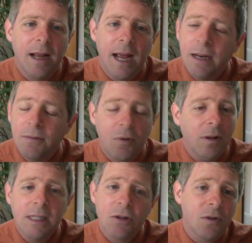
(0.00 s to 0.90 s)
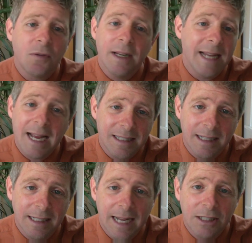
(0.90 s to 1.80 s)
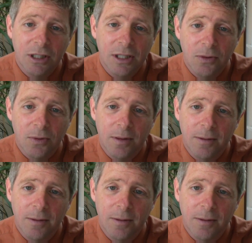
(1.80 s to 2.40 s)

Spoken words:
And volunteers are fantastic at engaging youth.